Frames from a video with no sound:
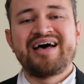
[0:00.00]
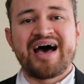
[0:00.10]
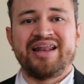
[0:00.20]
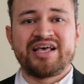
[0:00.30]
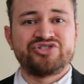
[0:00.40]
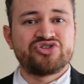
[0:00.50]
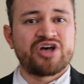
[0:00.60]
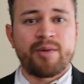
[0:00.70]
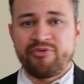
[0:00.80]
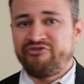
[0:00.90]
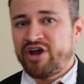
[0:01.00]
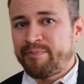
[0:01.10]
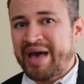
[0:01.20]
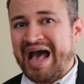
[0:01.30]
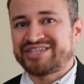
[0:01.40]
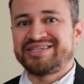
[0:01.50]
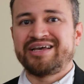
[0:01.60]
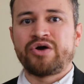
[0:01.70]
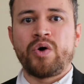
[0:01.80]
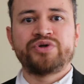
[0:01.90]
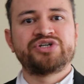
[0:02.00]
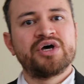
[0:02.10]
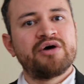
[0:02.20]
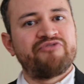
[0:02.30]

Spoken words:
As you saw, I'm a very passionate coach,